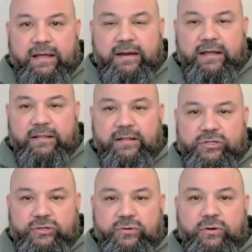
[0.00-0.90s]
and and
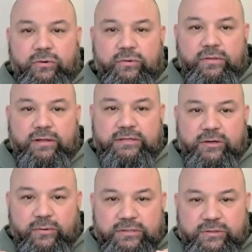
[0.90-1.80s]
the truth
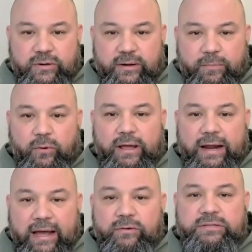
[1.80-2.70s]
is always going to
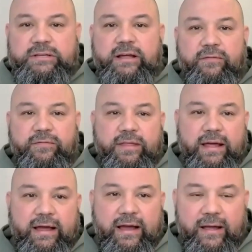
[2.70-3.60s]
point out stuff
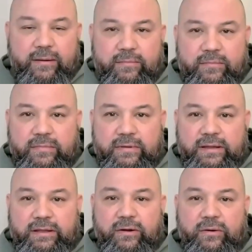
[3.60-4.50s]
that I'm
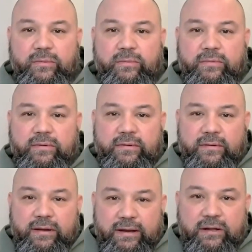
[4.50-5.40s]
you know
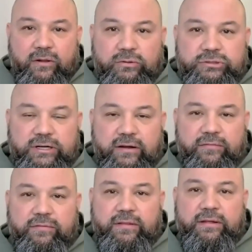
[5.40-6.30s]
in delusion
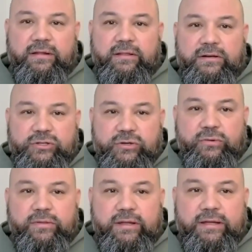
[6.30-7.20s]
of. the The
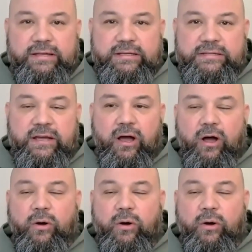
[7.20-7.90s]
truth is